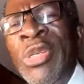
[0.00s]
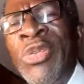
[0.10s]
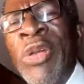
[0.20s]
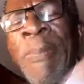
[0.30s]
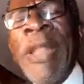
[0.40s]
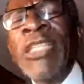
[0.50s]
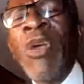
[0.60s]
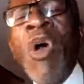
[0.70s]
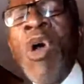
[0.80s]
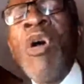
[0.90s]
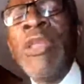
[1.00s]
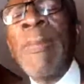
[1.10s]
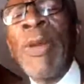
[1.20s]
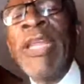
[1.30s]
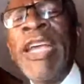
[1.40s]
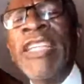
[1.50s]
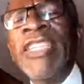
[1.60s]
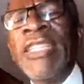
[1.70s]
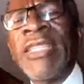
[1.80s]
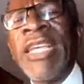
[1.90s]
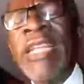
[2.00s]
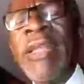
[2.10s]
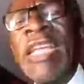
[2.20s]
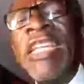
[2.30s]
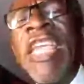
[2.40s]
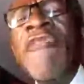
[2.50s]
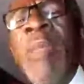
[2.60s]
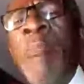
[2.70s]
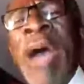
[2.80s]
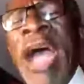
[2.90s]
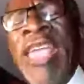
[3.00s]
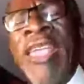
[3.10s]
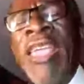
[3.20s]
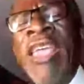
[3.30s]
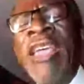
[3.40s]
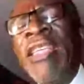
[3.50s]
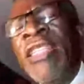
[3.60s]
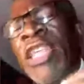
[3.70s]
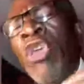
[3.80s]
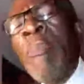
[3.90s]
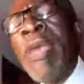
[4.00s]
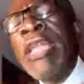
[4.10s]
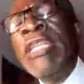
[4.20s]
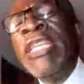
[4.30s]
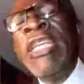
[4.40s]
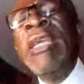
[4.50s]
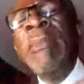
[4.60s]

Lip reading: replace all the polling agents and even buy the UPND